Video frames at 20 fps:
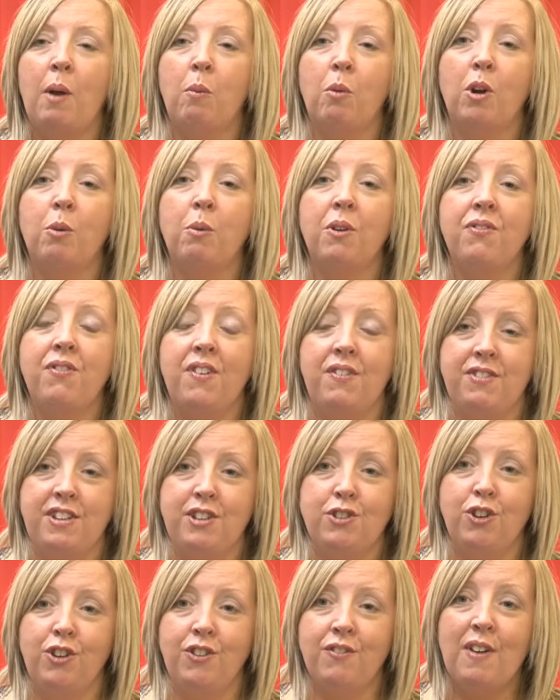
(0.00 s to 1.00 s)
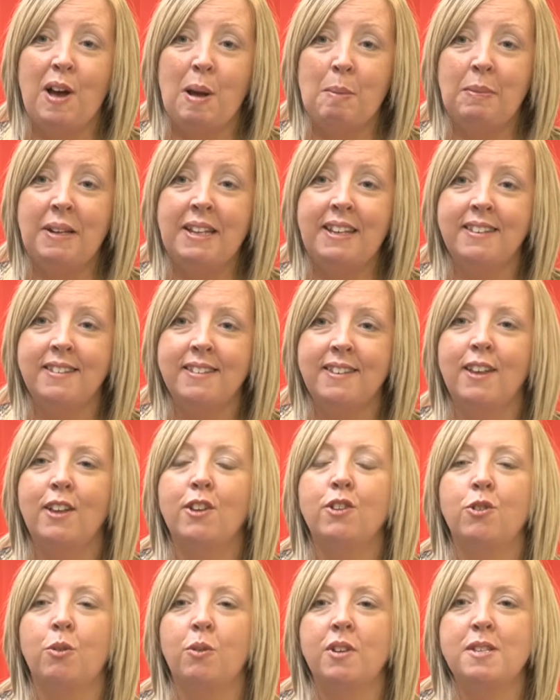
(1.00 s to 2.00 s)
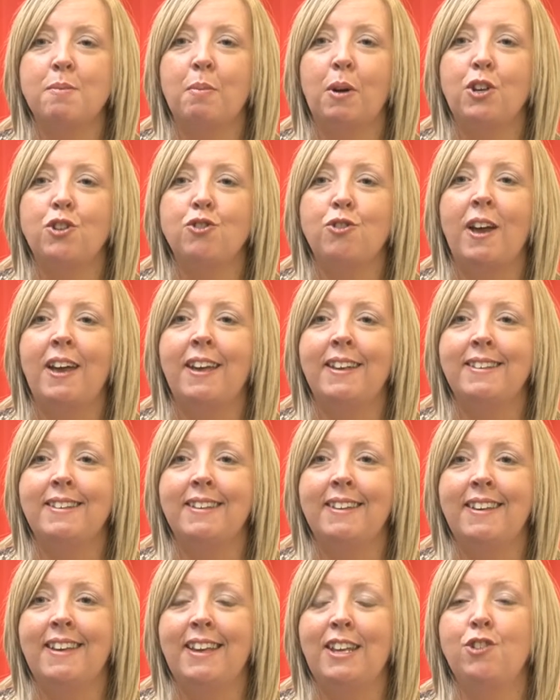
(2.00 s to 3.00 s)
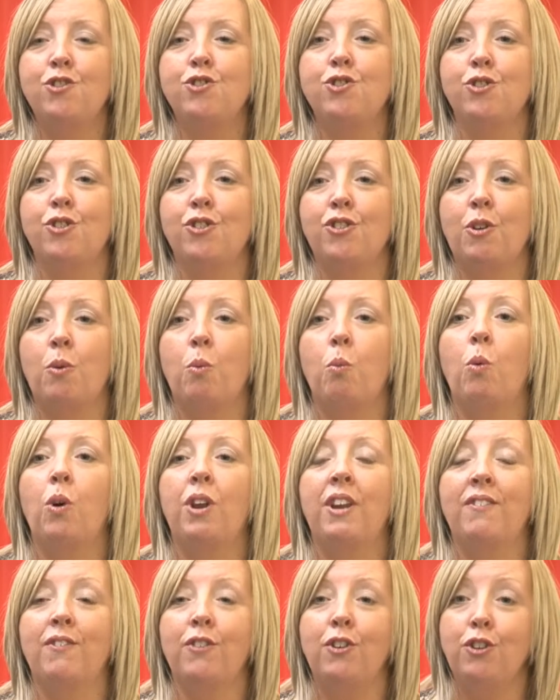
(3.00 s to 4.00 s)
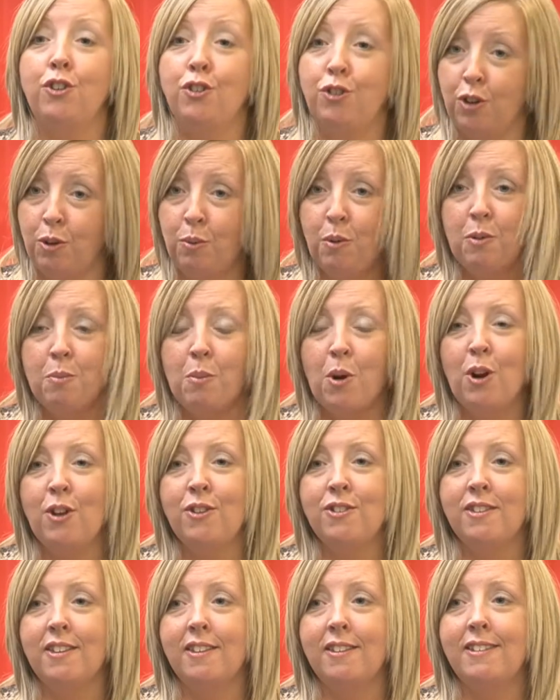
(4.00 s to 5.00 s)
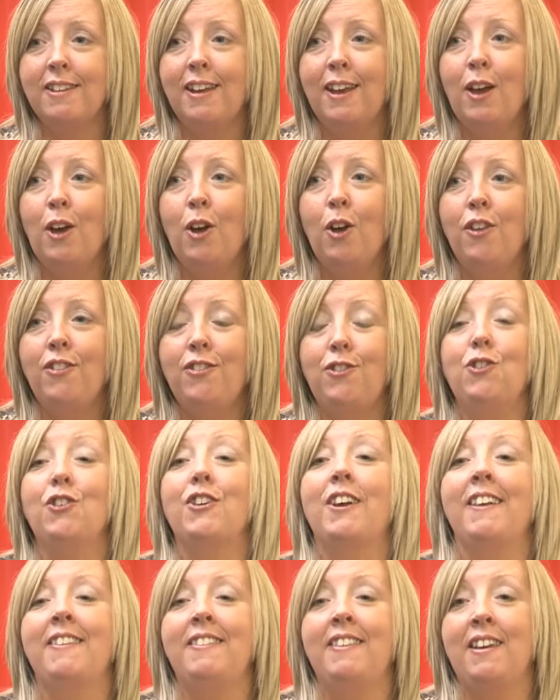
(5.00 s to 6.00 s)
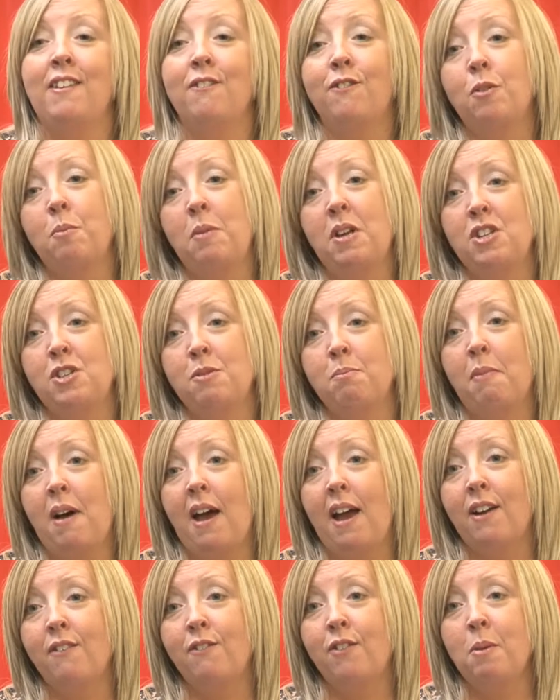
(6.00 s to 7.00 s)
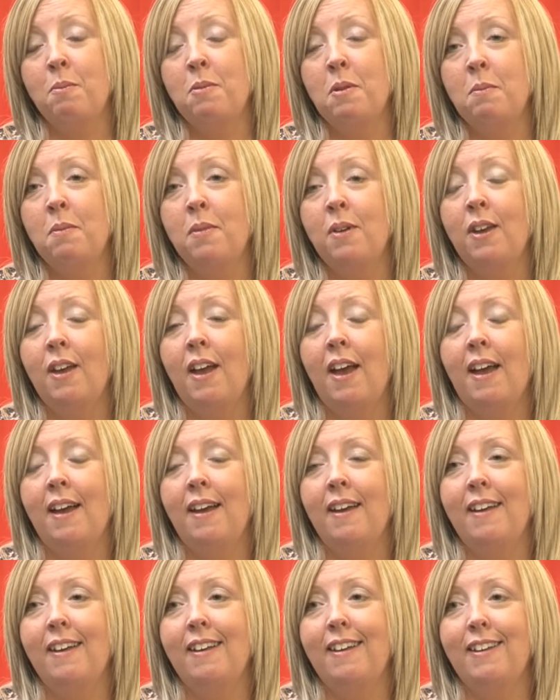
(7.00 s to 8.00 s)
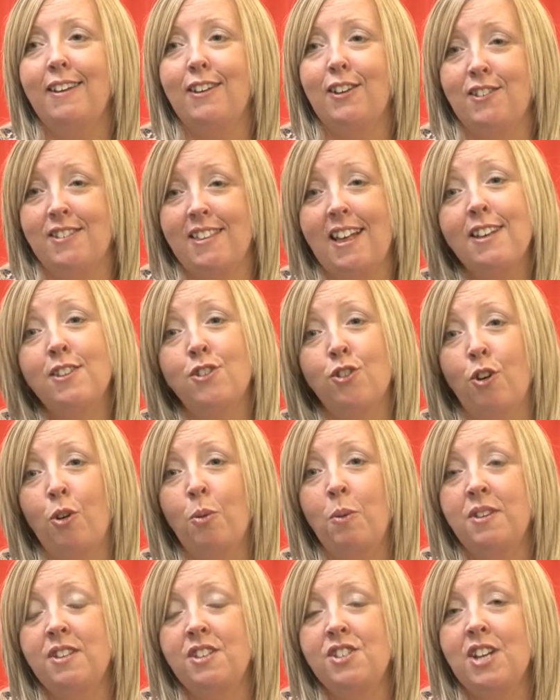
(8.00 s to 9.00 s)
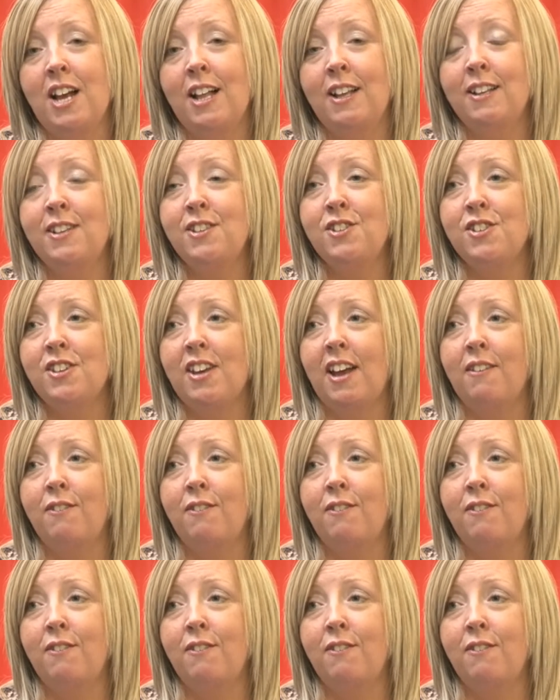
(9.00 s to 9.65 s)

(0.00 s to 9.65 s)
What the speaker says: I work with 52 families, so it's about trying to ensure that whatever you do with parents, that you're getting the information back from them, because that's always a challenge.